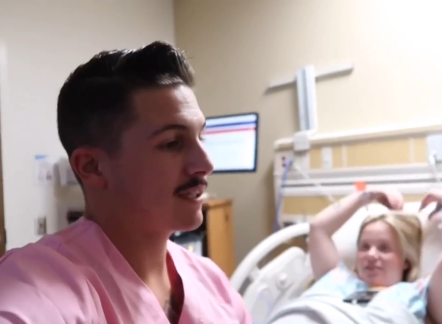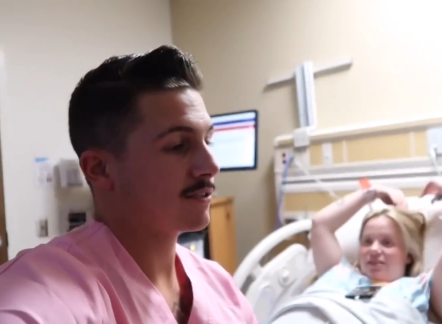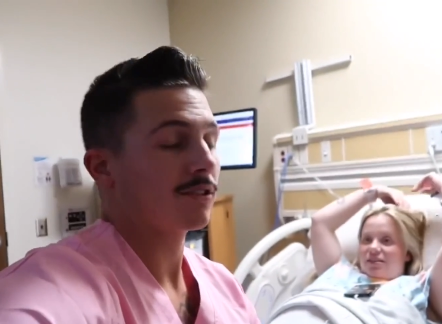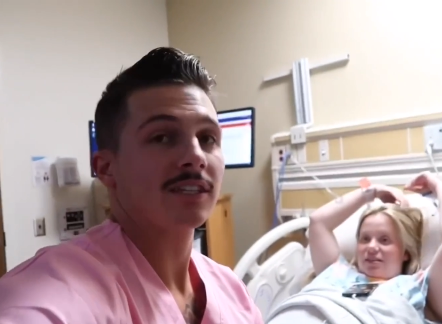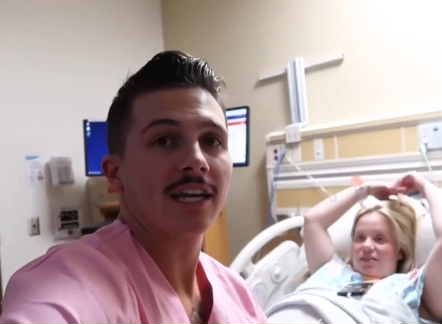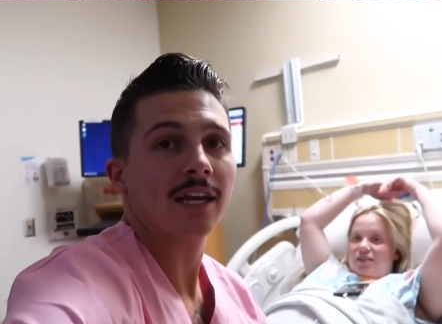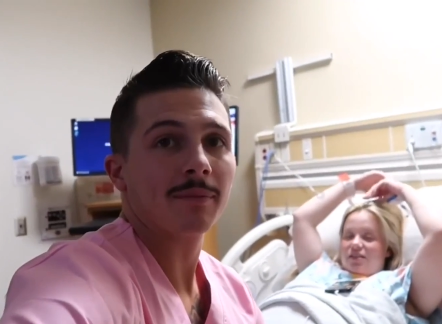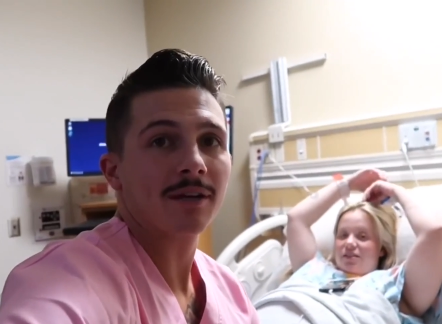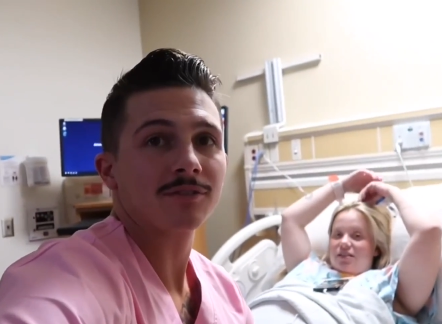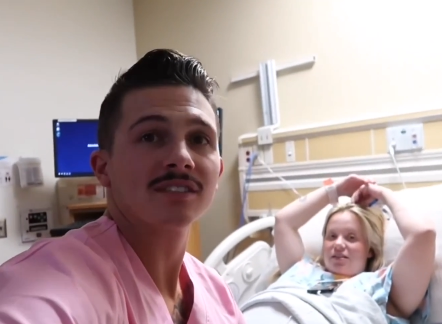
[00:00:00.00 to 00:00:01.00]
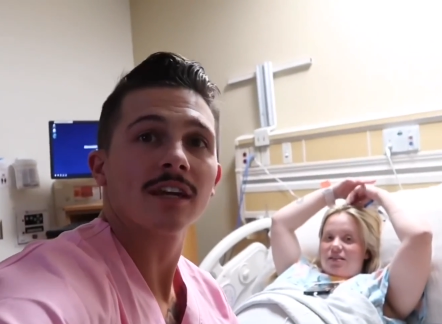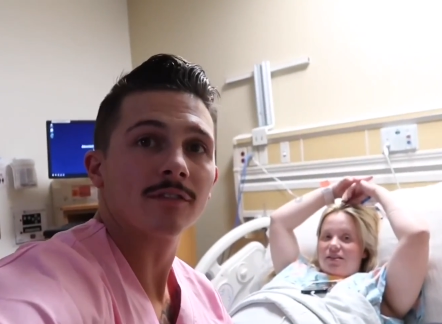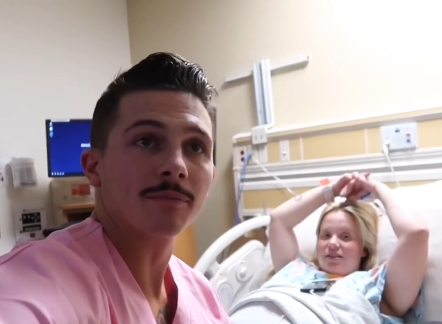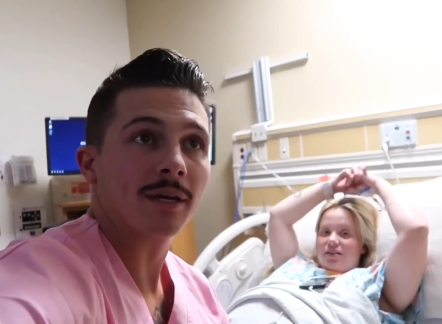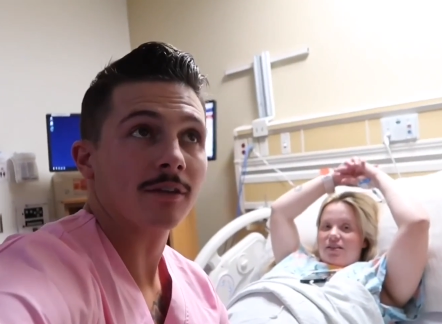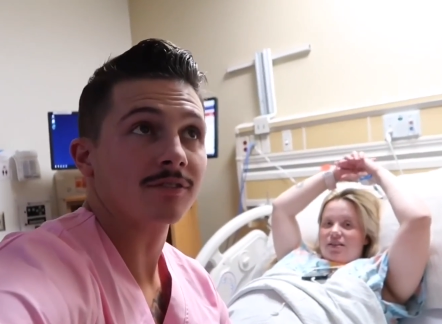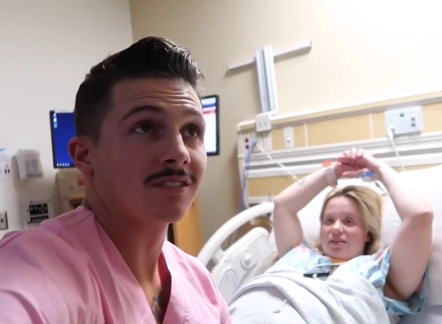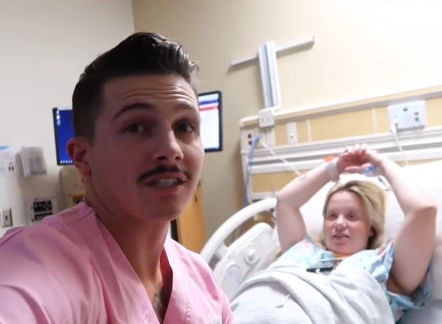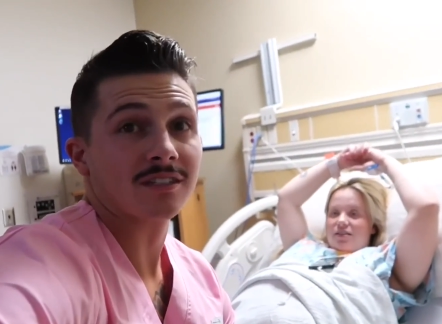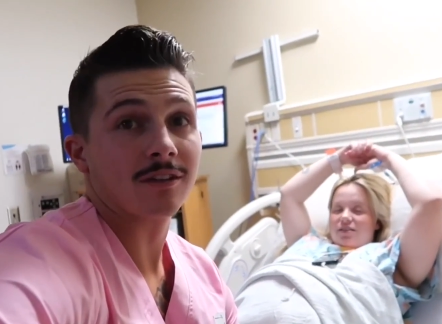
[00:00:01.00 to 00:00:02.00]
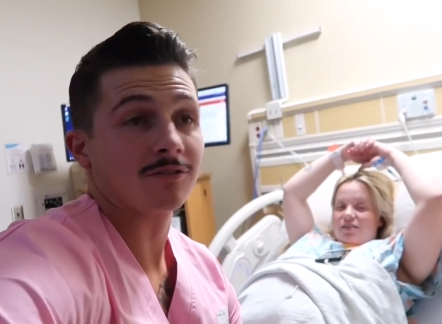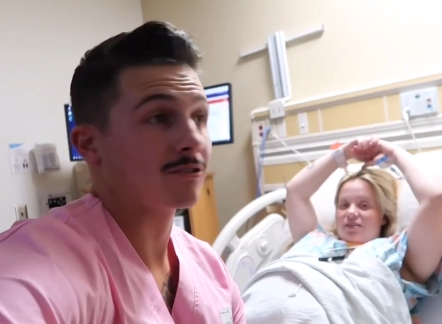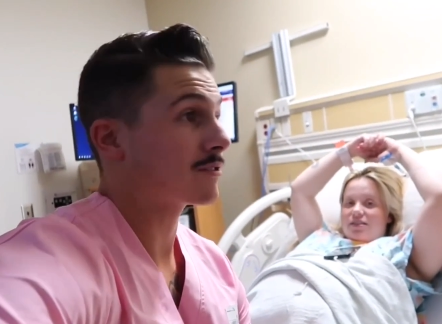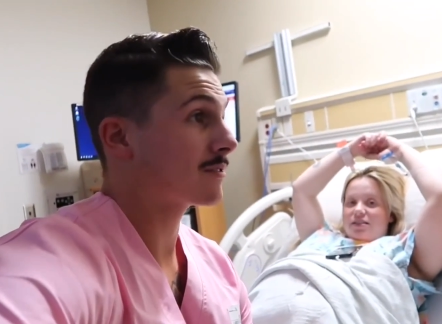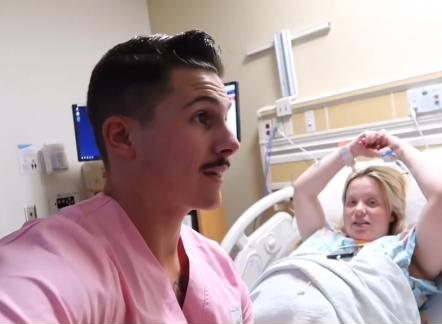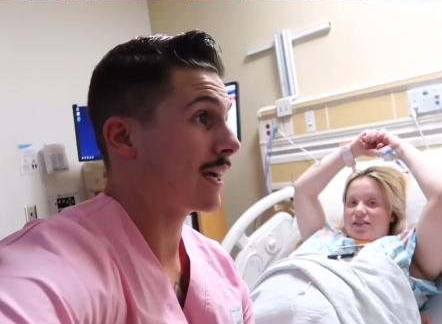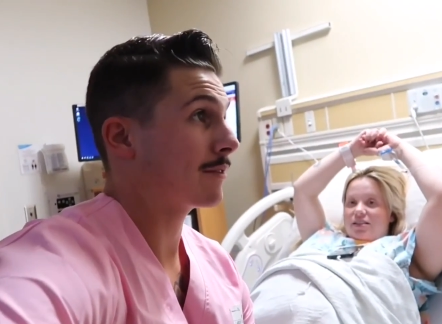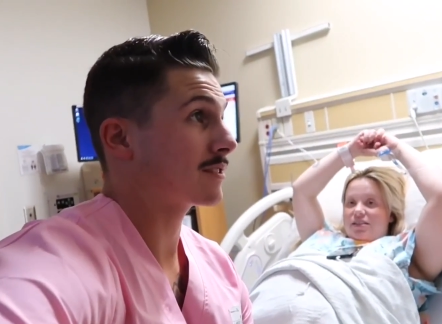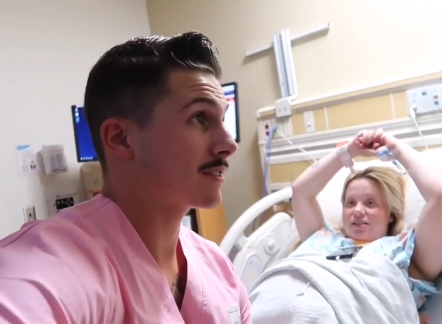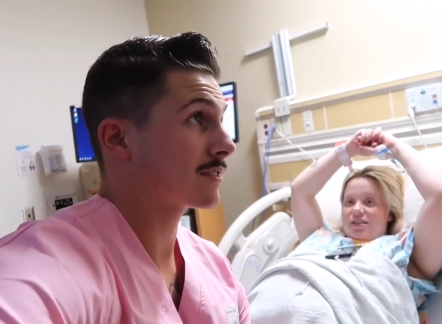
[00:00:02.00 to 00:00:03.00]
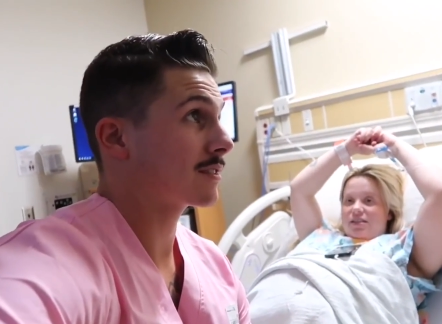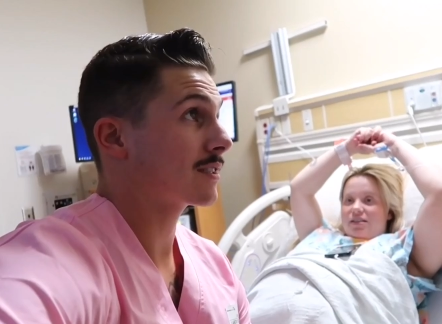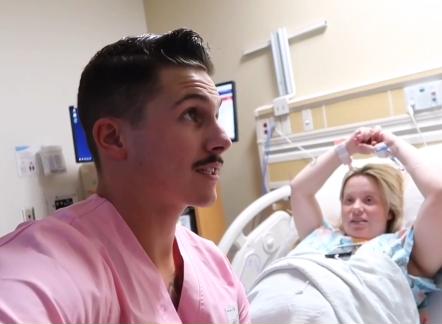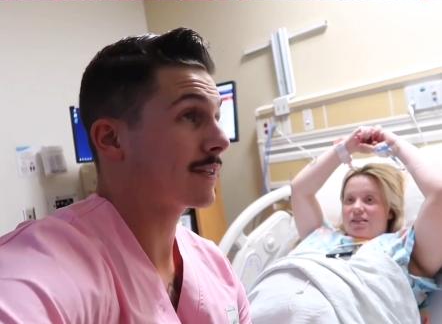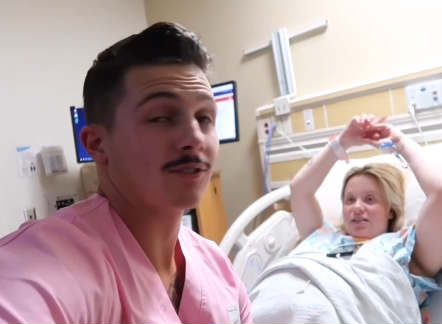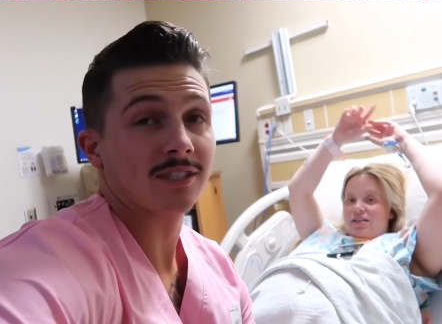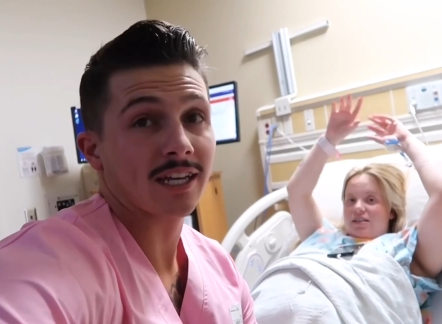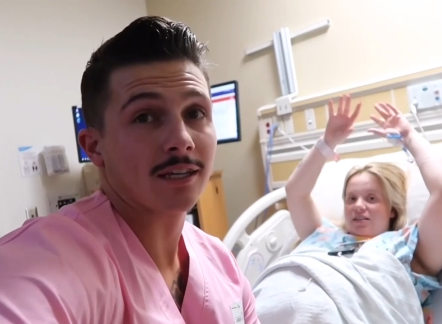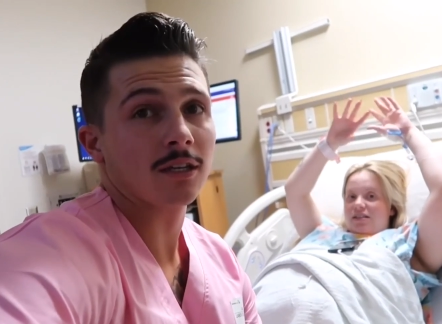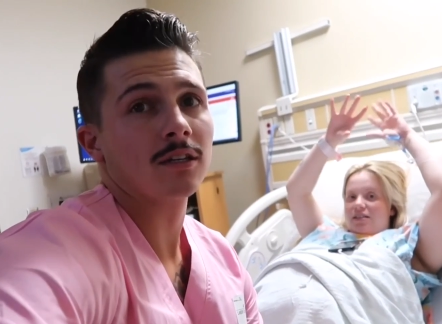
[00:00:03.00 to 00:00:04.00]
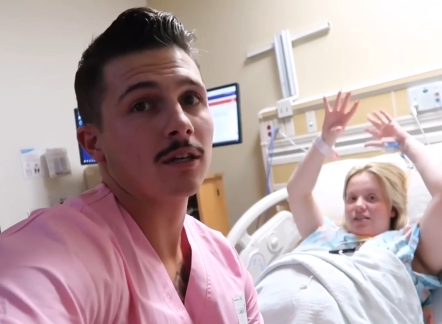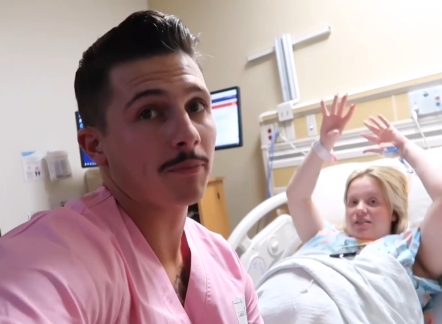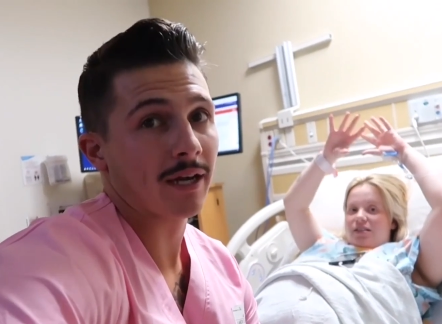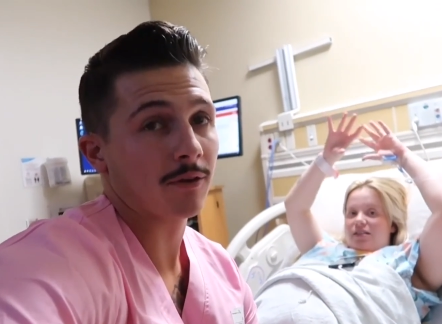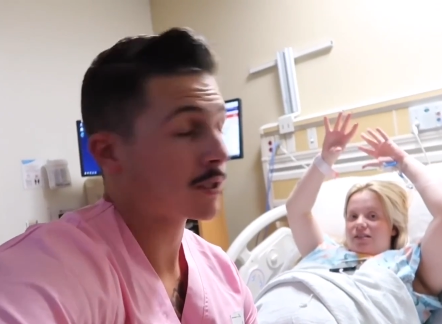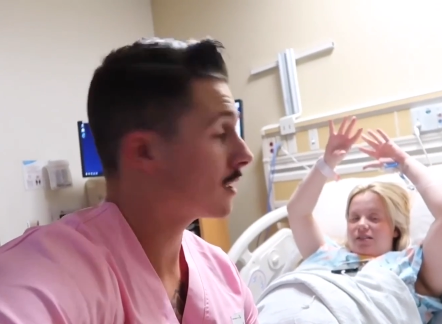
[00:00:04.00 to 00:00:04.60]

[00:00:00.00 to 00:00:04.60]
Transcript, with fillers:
Speaker 1: is looking at about 7 pounds, 6 ounces. Yes. Ounces, give or take a pound.